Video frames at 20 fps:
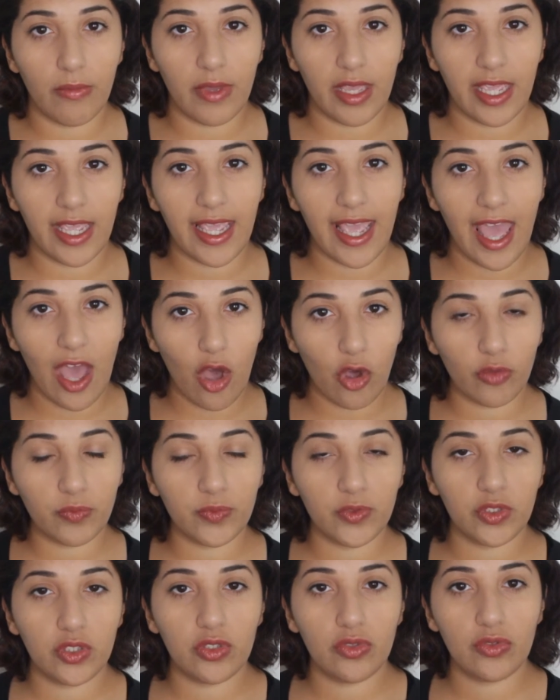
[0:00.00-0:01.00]
It
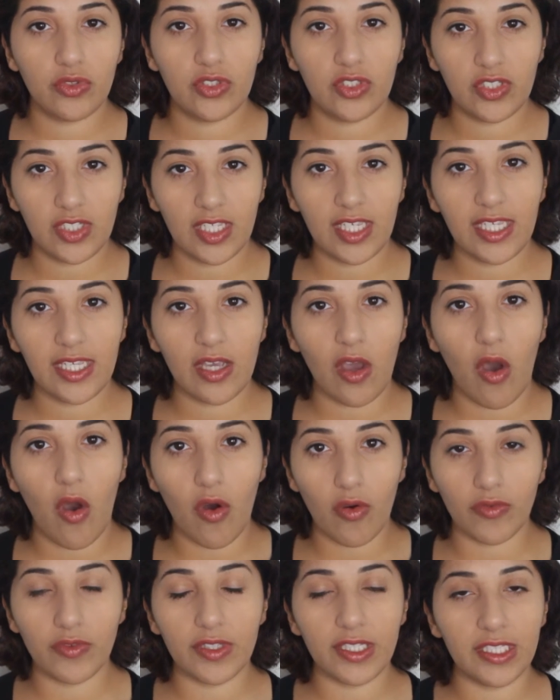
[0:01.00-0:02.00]
helps to see
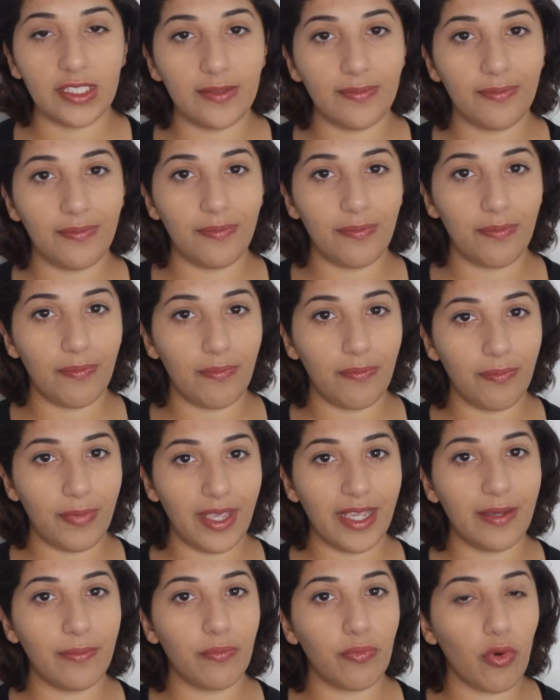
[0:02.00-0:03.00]
all these
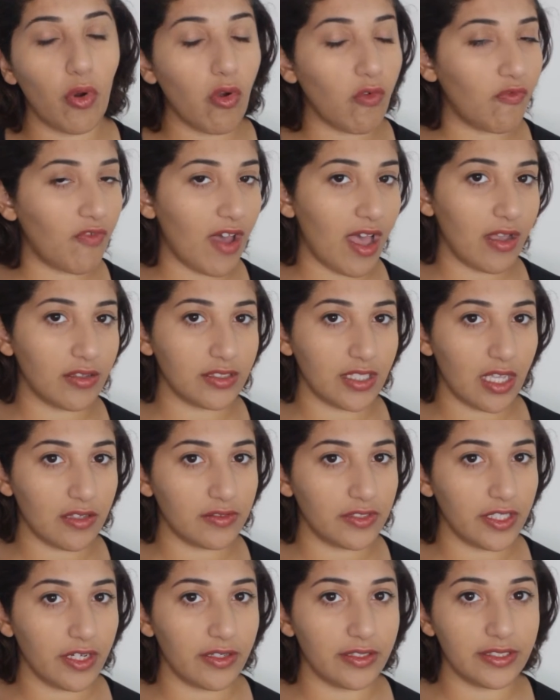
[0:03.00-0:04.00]
big profiles
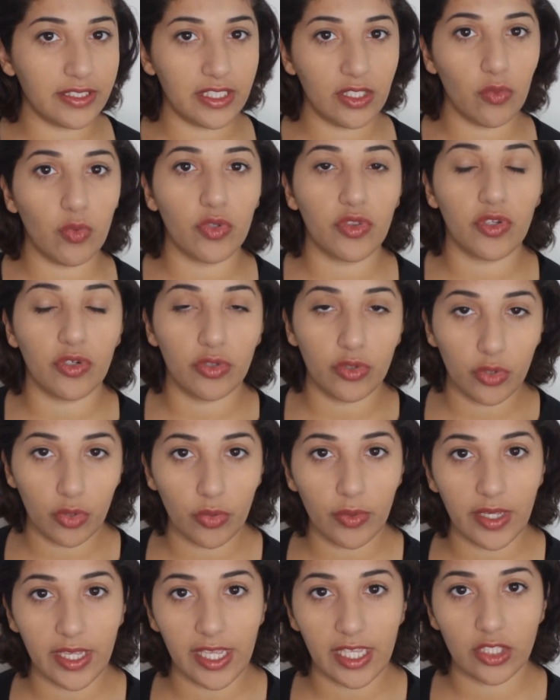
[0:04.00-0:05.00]
out there and see what they're
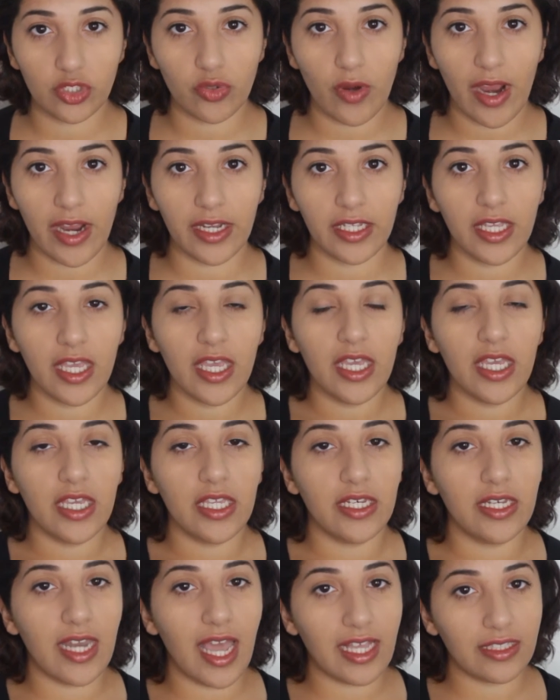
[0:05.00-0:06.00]
doing, and try
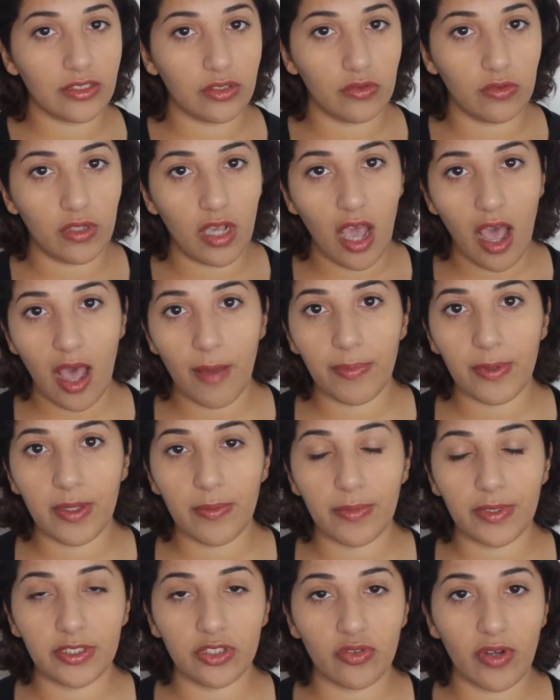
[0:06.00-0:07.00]
not to copy
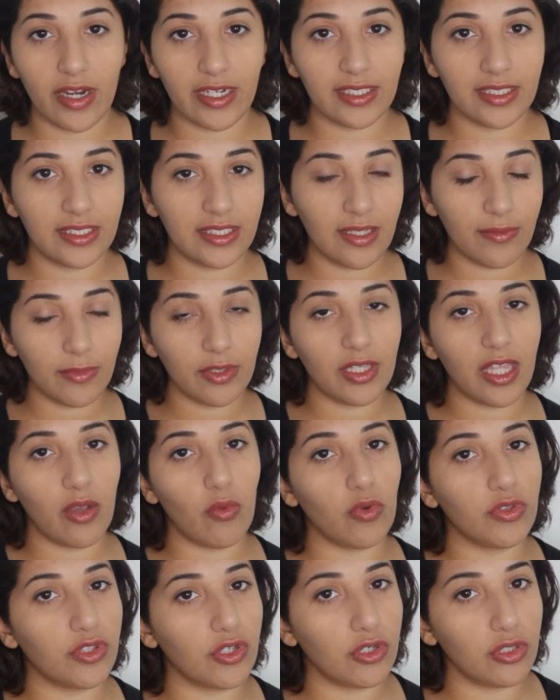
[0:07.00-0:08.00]
but try to
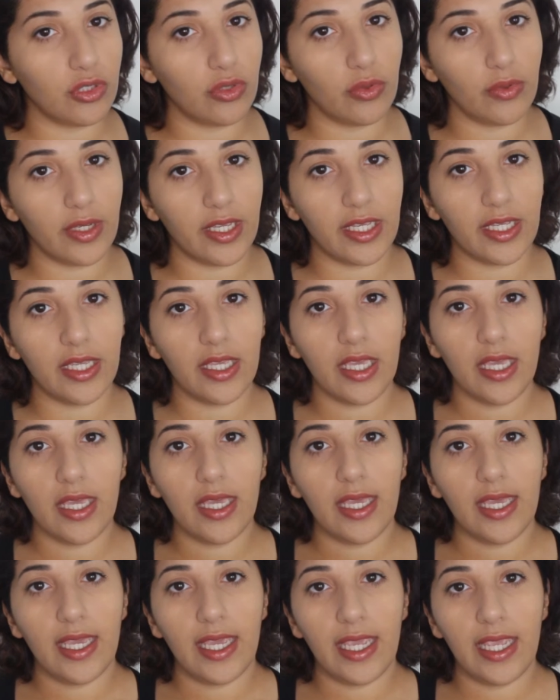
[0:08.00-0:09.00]
simulate what they're doing
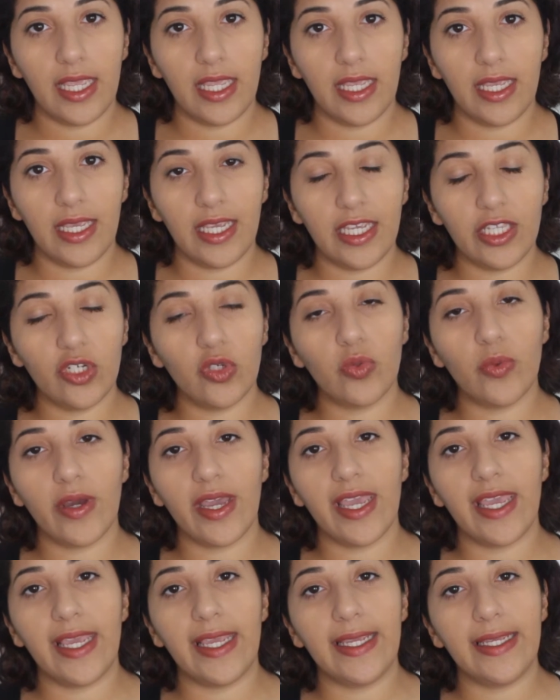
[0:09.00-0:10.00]
in a
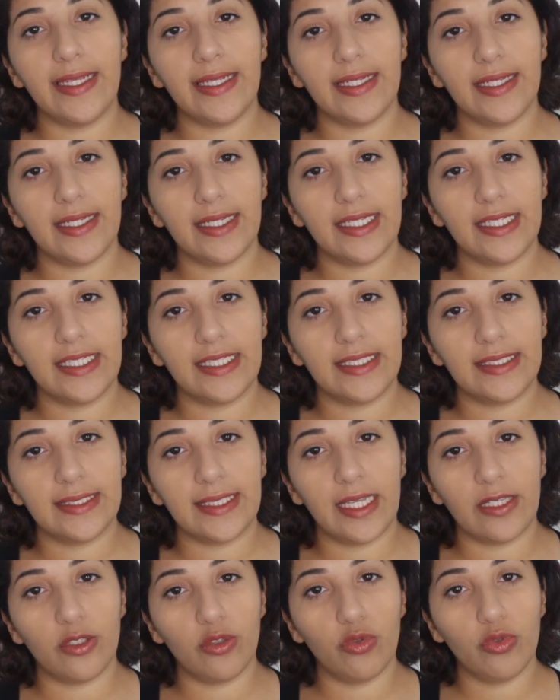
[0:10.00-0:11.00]
way
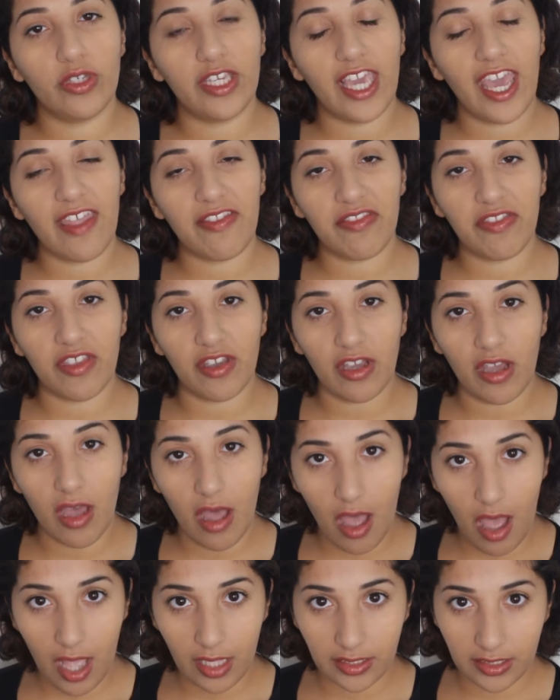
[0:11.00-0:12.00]
that you get the
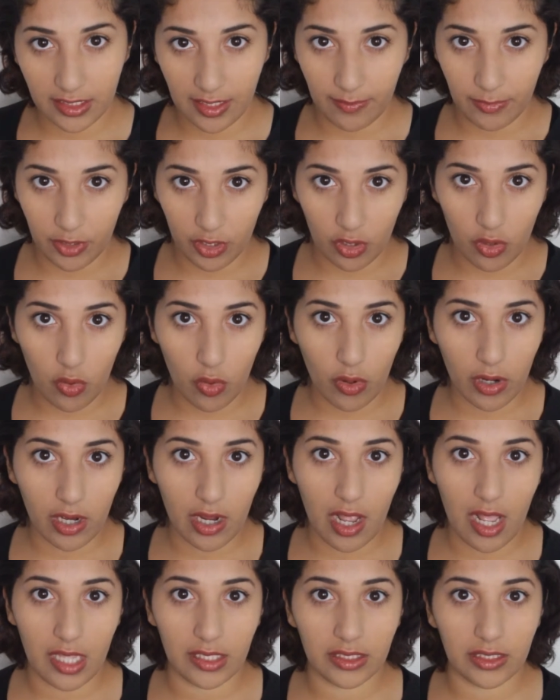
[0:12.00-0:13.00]
concept, the core
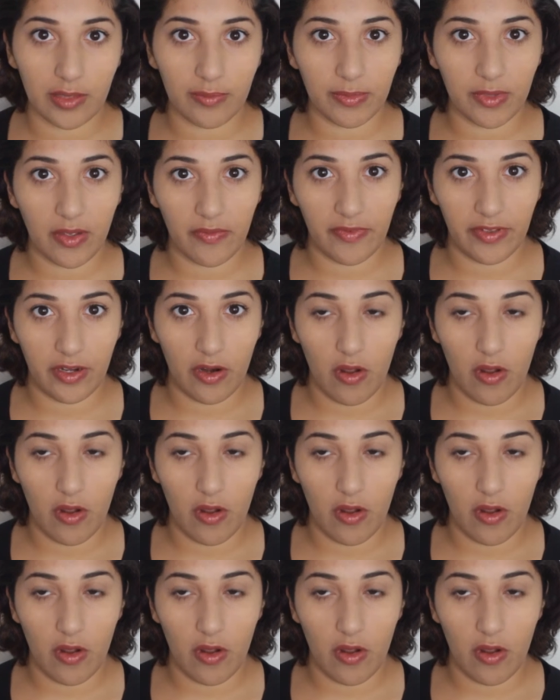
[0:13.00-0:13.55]
concept of it